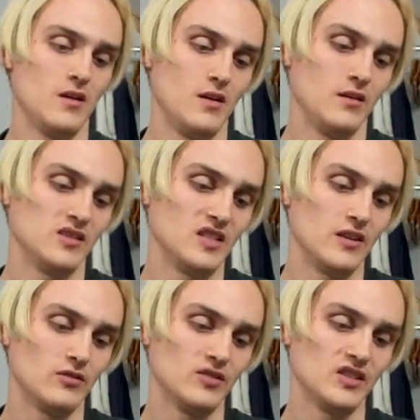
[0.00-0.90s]

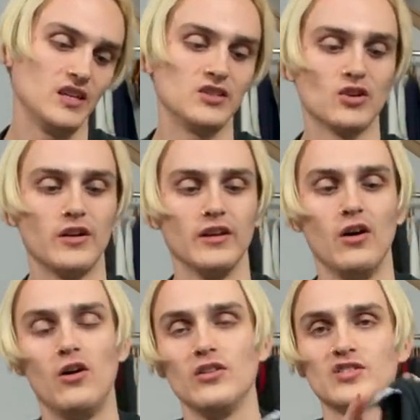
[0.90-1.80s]
single stitch on an
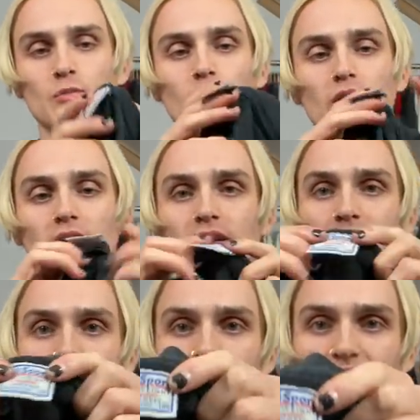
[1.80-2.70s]
all sport,
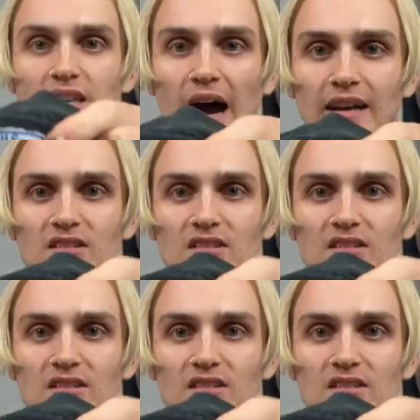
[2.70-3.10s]
size